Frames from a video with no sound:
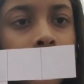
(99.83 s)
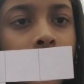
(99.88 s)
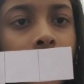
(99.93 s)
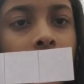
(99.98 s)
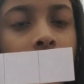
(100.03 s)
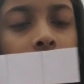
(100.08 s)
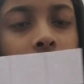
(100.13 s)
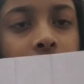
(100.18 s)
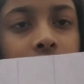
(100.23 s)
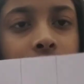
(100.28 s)

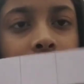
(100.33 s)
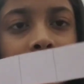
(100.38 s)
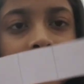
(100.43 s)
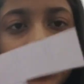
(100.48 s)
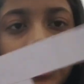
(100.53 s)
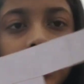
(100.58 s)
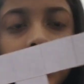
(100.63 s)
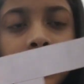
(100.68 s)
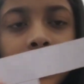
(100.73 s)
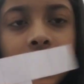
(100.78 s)
Okay, so as you
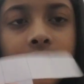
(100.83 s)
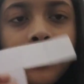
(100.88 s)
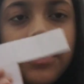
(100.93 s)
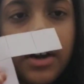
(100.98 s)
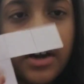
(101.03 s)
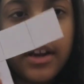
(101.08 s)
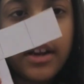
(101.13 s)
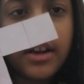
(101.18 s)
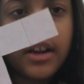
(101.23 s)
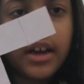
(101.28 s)
can see, I've
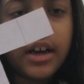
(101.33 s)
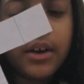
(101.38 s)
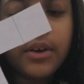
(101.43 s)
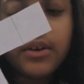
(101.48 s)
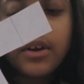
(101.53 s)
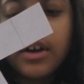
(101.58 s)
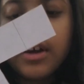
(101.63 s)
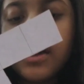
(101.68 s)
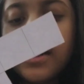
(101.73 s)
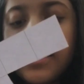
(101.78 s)
cut it
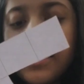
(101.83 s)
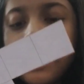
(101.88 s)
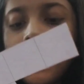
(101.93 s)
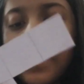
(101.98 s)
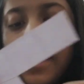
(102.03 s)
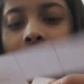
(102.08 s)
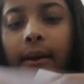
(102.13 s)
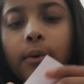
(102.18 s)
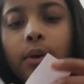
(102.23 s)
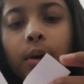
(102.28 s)
out.
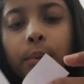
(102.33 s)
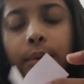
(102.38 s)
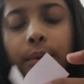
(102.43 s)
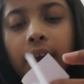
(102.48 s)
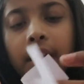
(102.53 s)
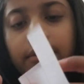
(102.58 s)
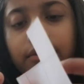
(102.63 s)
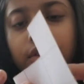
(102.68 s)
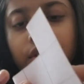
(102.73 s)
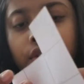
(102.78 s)
Now all we
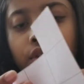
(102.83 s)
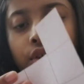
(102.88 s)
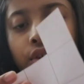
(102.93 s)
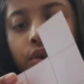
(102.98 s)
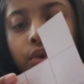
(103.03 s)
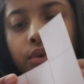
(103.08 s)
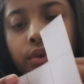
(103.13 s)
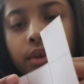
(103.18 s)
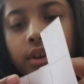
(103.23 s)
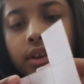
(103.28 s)
have to
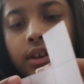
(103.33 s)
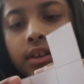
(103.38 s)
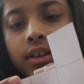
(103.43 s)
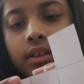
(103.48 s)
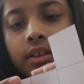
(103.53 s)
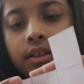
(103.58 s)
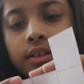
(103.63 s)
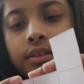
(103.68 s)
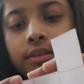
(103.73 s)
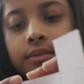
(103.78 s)
do is